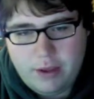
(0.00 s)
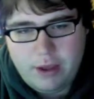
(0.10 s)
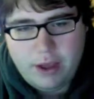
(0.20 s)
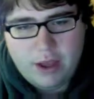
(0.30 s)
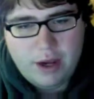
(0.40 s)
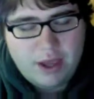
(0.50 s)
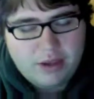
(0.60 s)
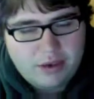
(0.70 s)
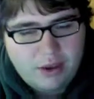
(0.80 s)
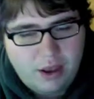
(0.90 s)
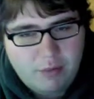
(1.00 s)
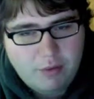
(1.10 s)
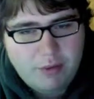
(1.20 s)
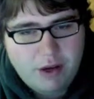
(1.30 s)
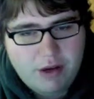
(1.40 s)
I gotta ask you. I'm
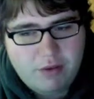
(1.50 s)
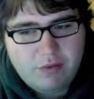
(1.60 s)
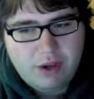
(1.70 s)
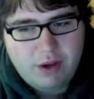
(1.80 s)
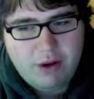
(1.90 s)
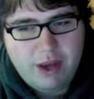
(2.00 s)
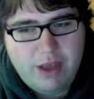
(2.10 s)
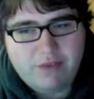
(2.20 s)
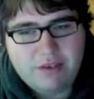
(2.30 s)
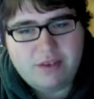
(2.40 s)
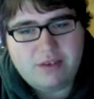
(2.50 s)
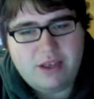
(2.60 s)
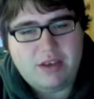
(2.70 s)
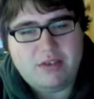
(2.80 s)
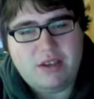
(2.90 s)
gonna make another video right after this,
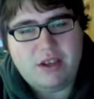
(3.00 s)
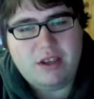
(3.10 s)
actually.